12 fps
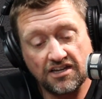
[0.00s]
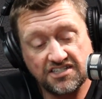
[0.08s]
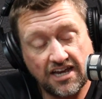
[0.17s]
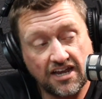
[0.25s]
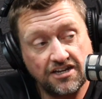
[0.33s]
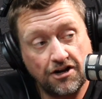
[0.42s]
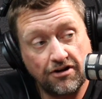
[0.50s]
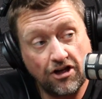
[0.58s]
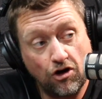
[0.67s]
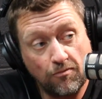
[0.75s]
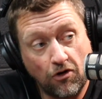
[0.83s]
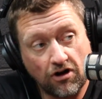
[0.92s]
secondary
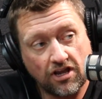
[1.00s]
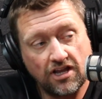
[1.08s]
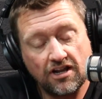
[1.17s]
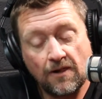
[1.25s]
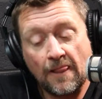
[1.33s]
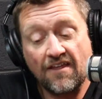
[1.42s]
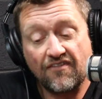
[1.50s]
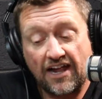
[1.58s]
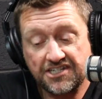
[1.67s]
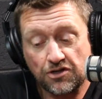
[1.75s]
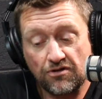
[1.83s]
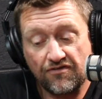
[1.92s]
home market,
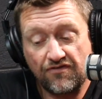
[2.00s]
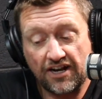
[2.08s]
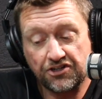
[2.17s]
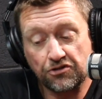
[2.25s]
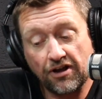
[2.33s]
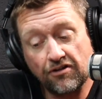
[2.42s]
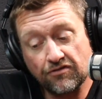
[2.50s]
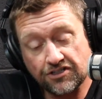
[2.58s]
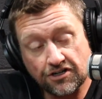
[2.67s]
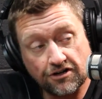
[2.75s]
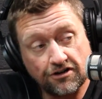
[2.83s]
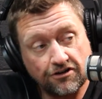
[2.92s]
that's going to affect your rate of
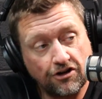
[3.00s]
return.